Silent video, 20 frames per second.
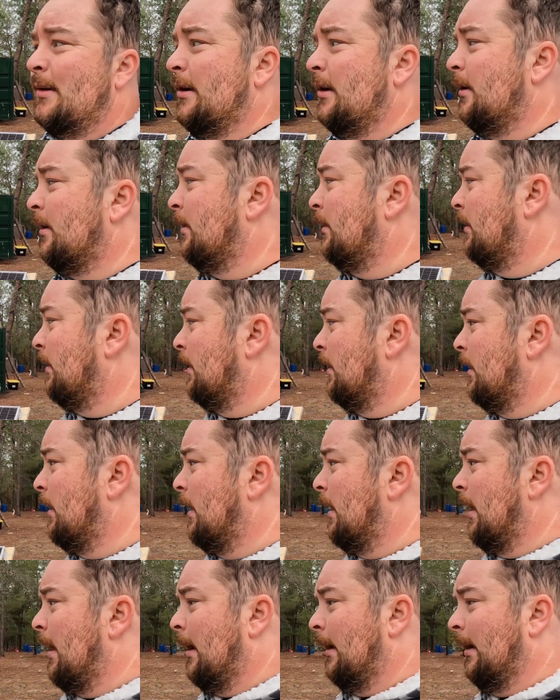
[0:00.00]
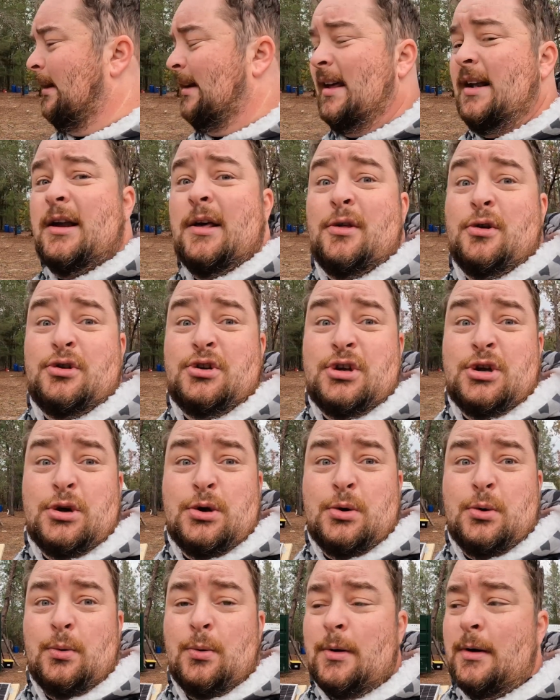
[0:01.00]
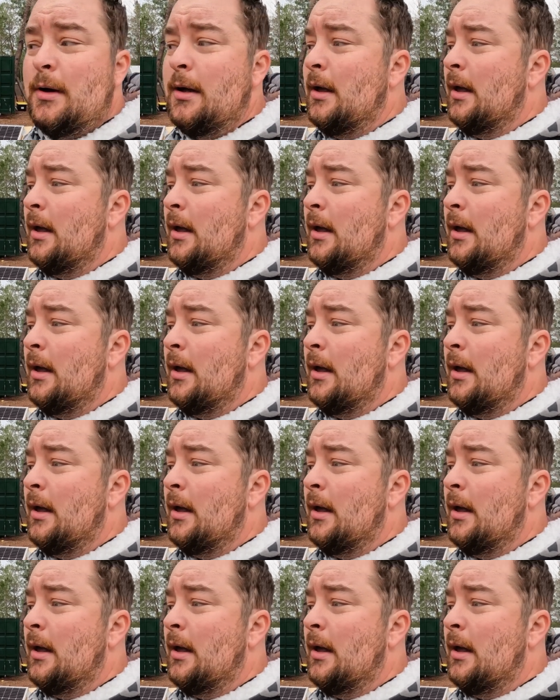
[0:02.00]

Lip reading: here. I'm going to get another 2.